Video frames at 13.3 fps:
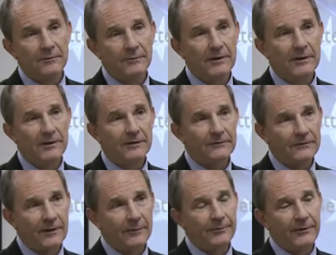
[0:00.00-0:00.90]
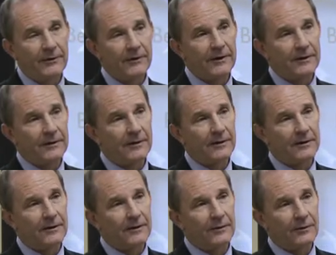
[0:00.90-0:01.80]
but something that
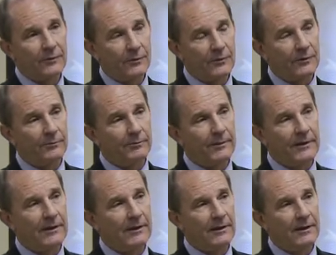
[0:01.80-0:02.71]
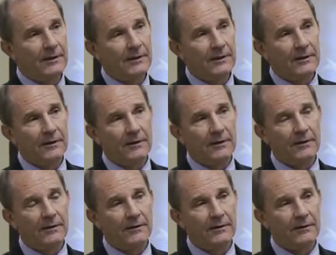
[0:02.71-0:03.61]
uh, will be
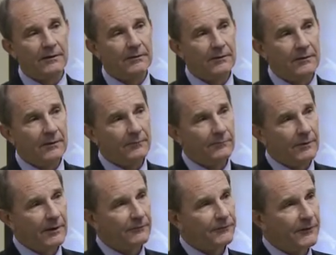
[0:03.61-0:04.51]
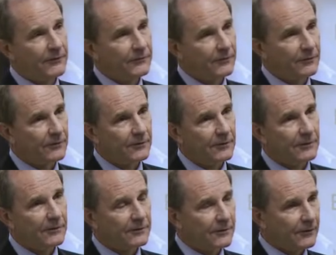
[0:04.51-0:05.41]
uh, beneficial
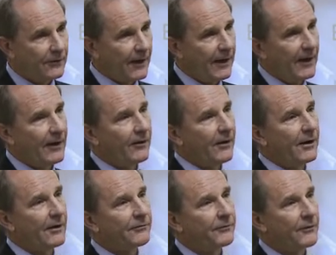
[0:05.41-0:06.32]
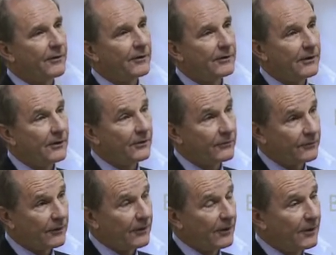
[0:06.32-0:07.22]
to the area for years
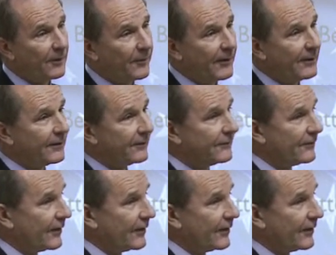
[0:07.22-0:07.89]
to come and